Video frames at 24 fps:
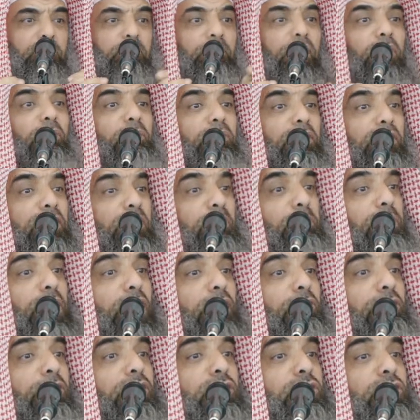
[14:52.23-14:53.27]
But with the
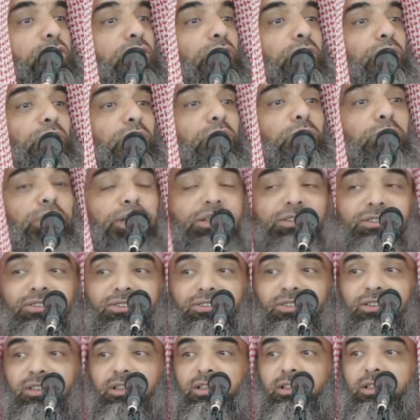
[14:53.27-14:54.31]
parents, you do
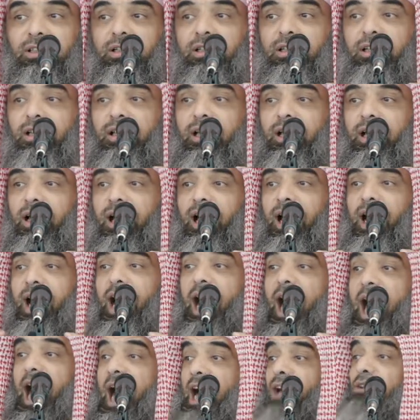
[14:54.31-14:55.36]

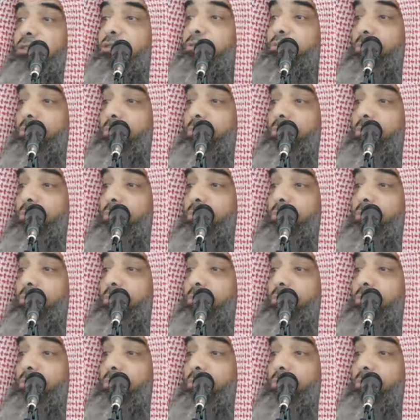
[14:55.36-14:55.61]
it out of